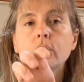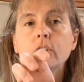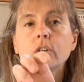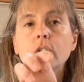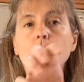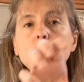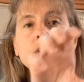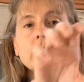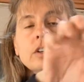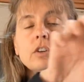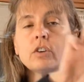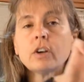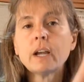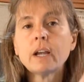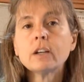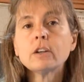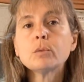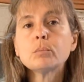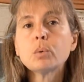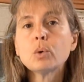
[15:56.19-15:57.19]
can hold in your
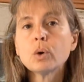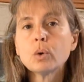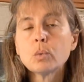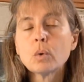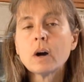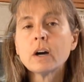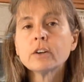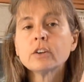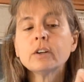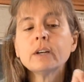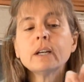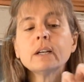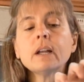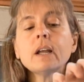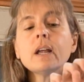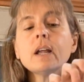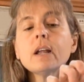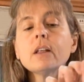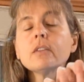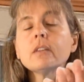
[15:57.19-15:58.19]
hand and pour water
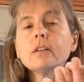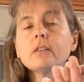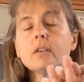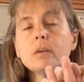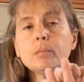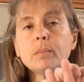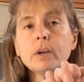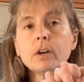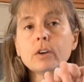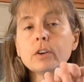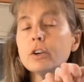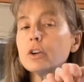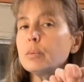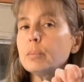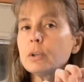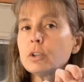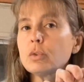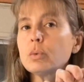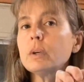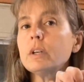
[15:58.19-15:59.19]
in, that's a barrier
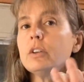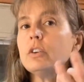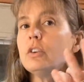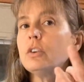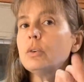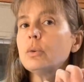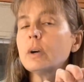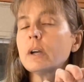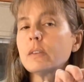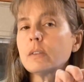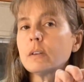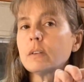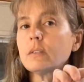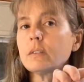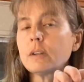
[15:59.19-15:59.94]
between you and the